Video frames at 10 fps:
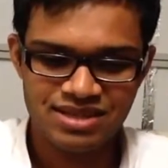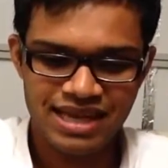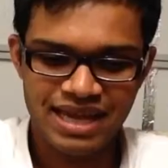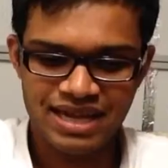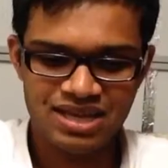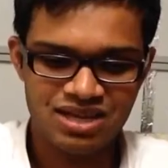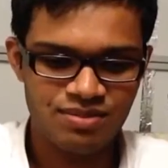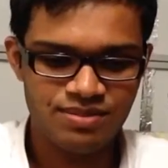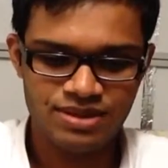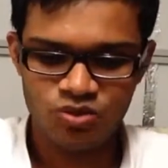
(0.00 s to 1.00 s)
getting
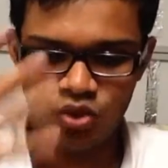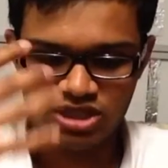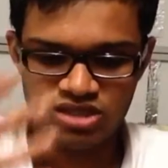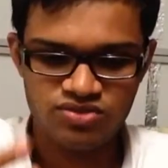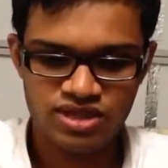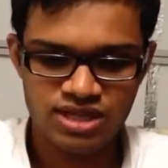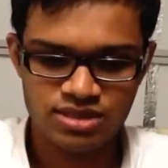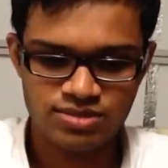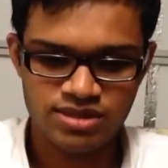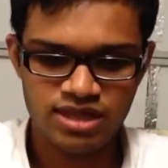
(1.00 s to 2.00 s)
up, I think washing his
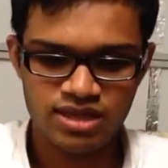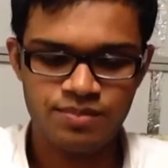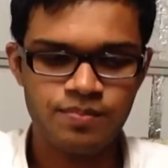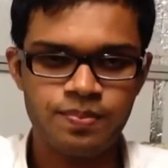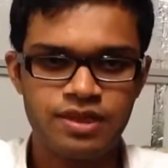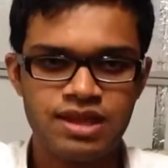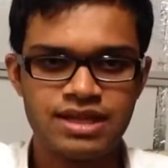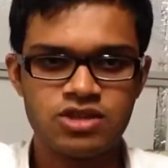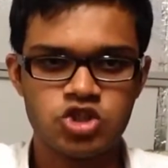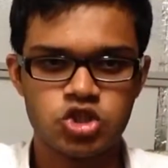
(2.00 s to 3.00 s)
face, taking
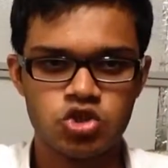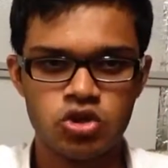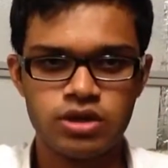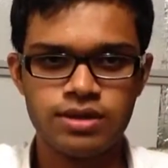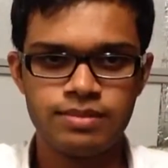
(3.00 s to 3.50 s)
his sword,